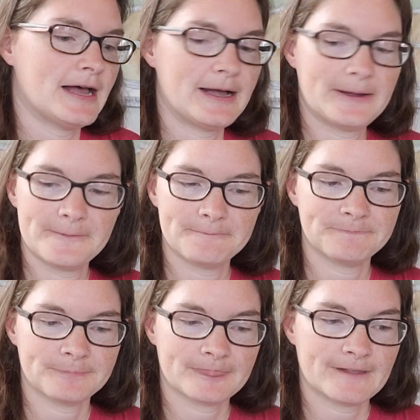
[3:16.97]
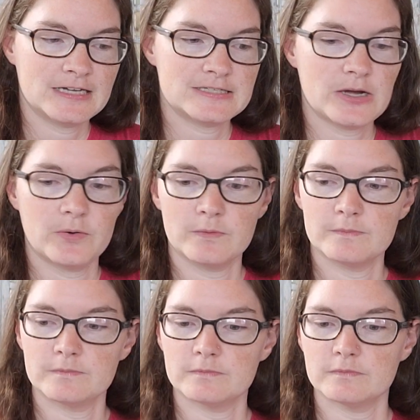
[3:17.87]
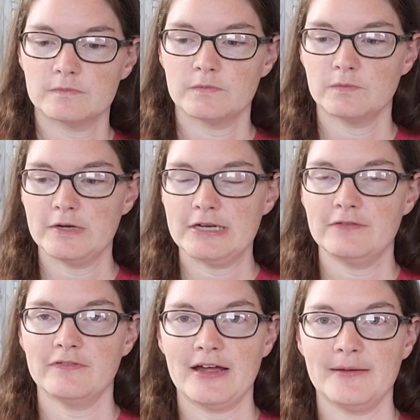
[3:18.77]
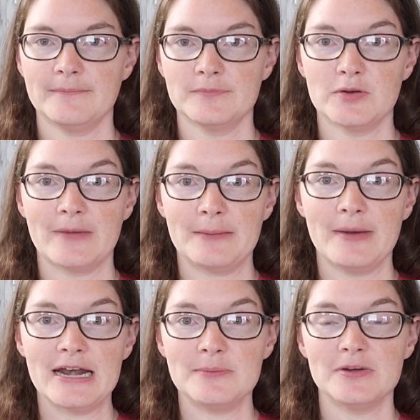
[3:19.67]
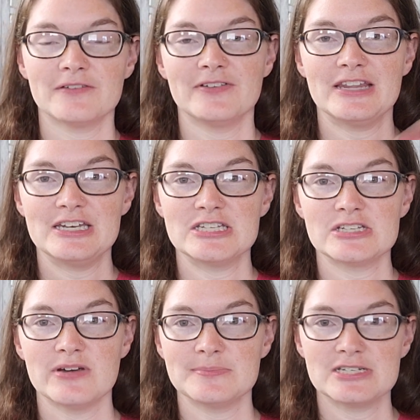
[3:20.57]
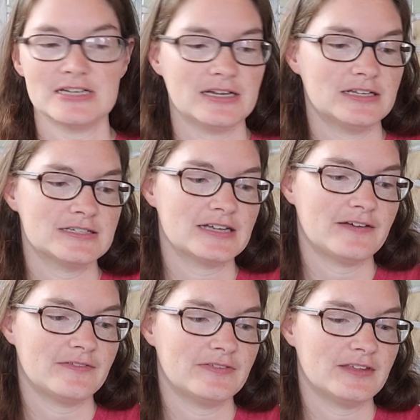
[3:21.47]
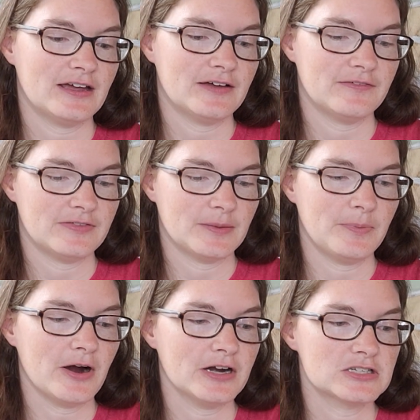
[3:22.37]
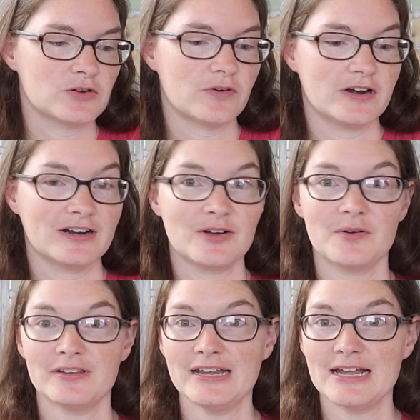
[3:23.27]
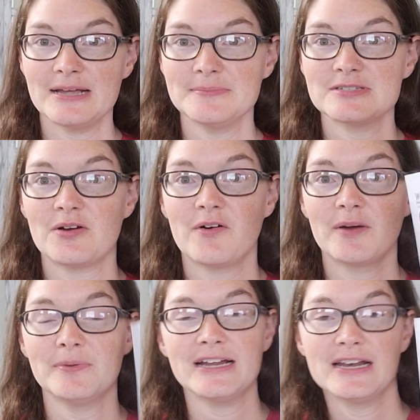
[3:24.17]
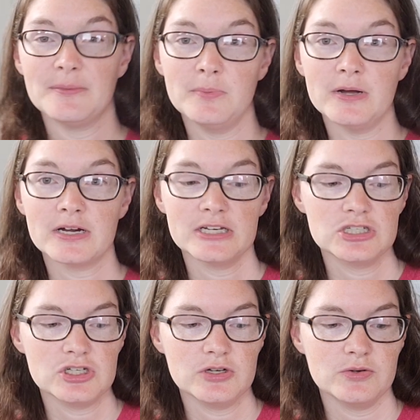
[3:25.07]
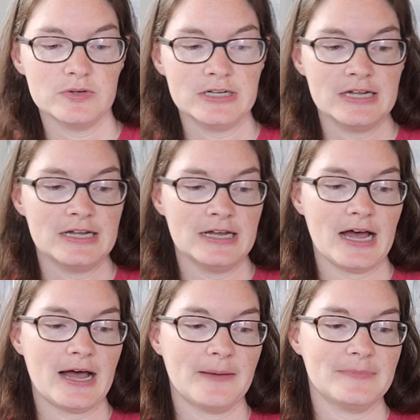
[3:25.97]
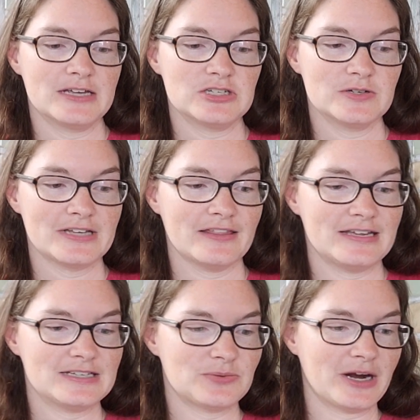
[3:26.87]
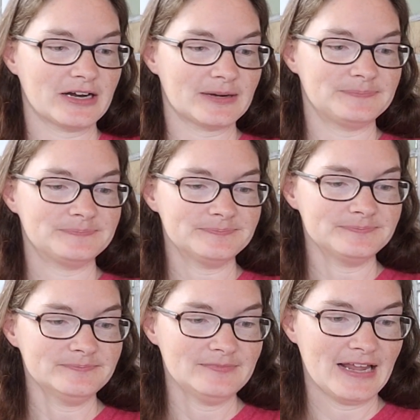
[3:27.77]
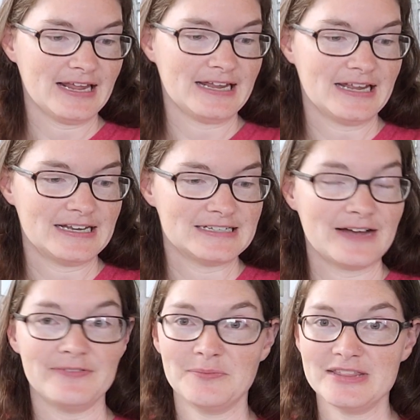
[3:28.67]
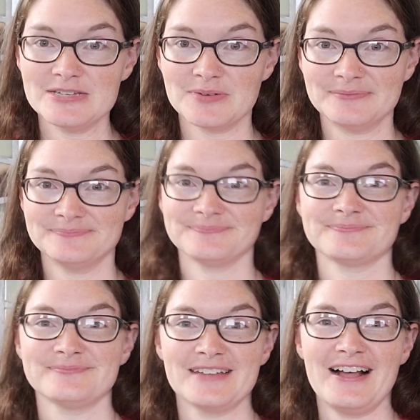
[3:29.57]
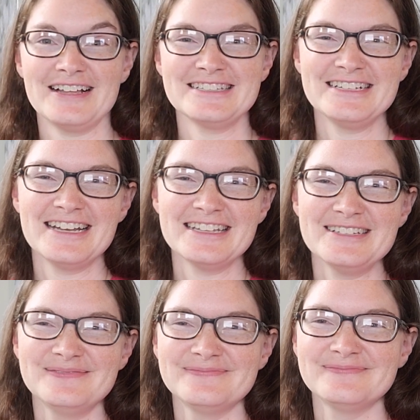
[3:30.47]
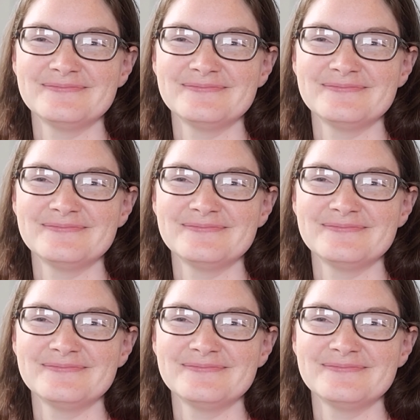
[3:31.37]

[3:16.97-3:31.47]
Um, so read from your My Body book for the descriptions of, of the parts or Nicoleums or bring in a book too um, that shows how things work. And have fun with this one. I'll see you guys soon.